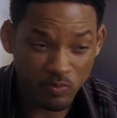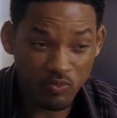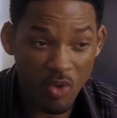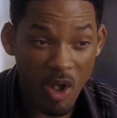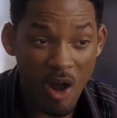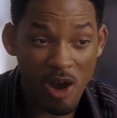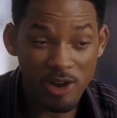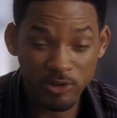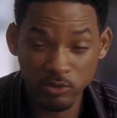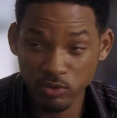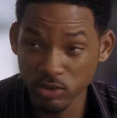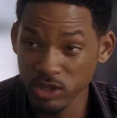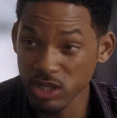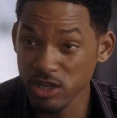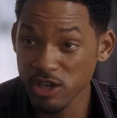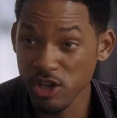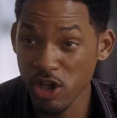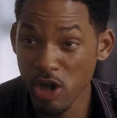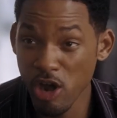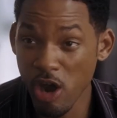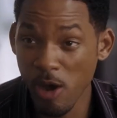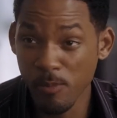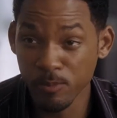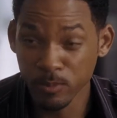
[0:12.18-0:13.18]
That's really
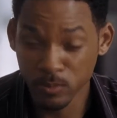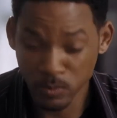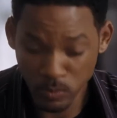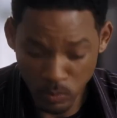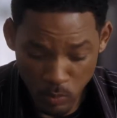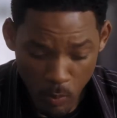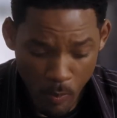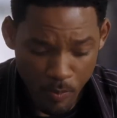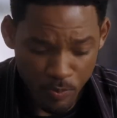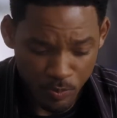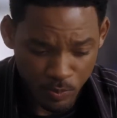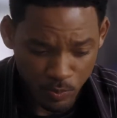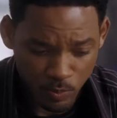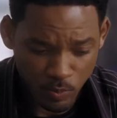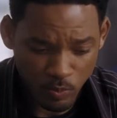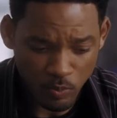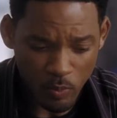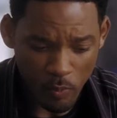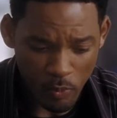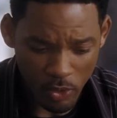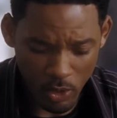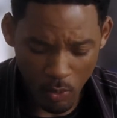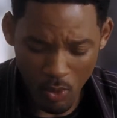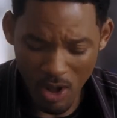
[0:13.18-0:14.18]
good.
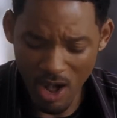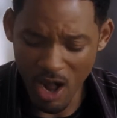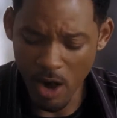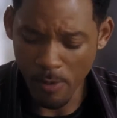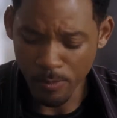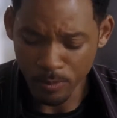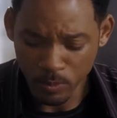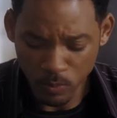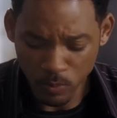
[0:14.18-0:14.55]
Wow.